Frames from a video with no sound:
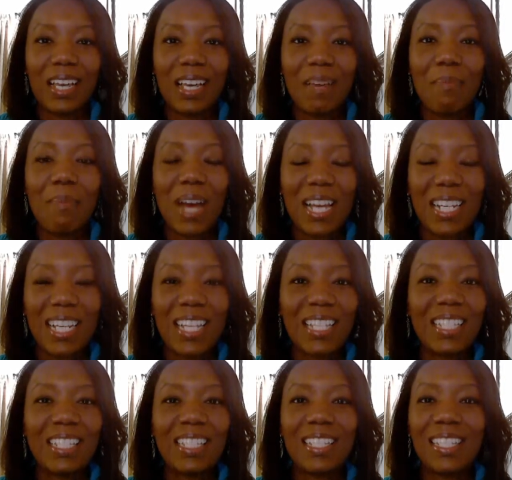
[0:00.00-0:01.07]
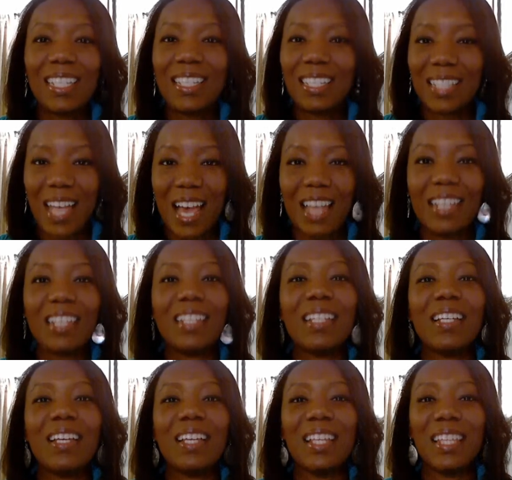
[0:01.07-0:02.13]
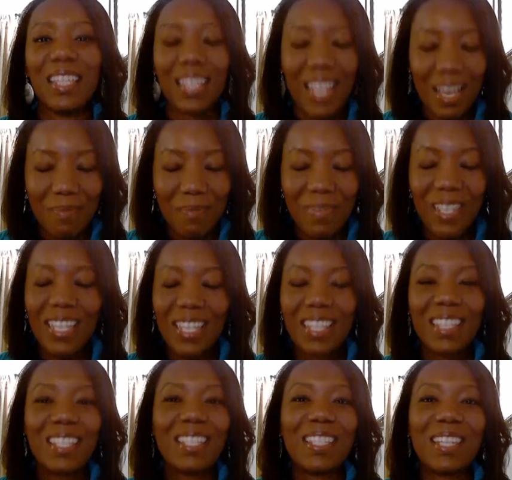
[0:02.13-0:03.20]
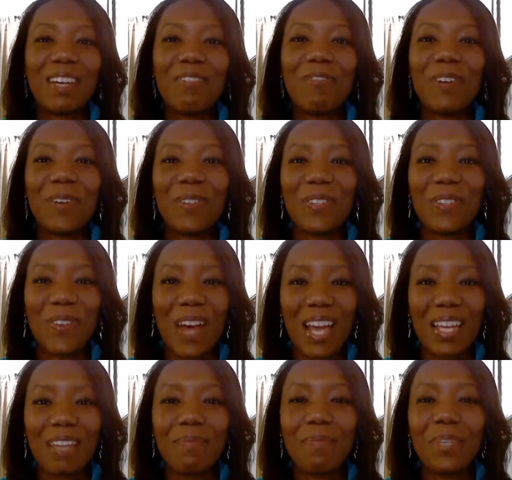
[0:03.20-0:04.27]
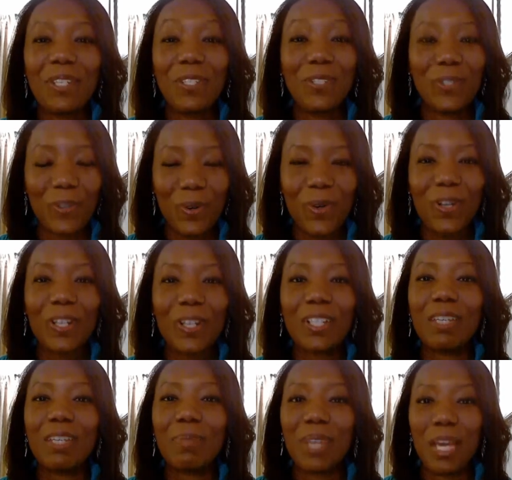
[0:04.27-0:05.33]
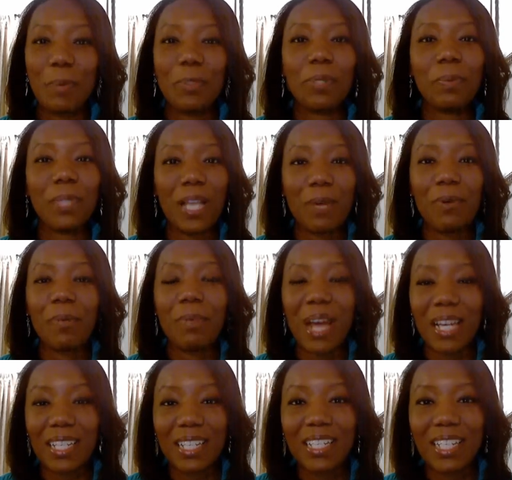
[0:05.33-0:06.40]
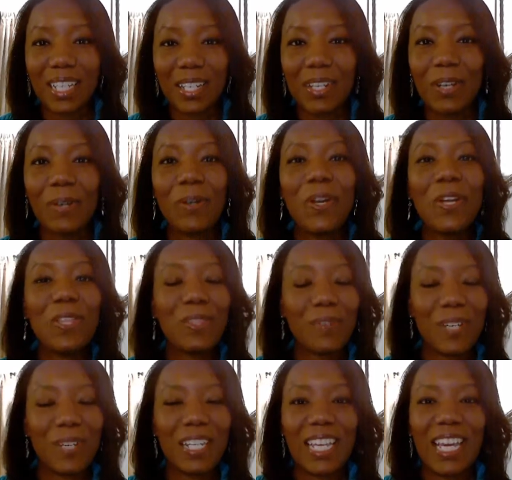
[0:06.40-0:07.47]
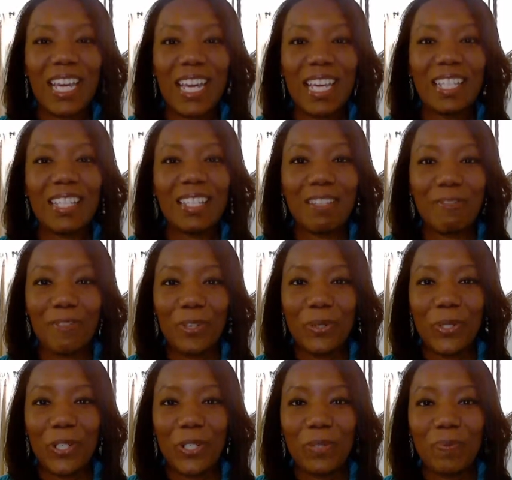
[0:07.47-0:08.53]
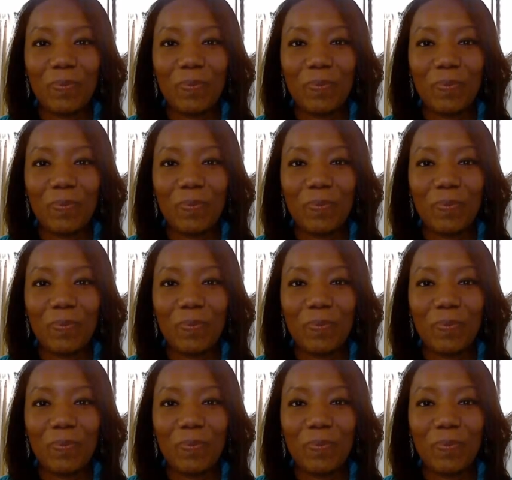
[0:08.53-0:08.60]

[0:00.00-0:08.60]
my niece decided, let me get this cell phone so I can be sure to be able to play with my Nintendo 3DS in the future.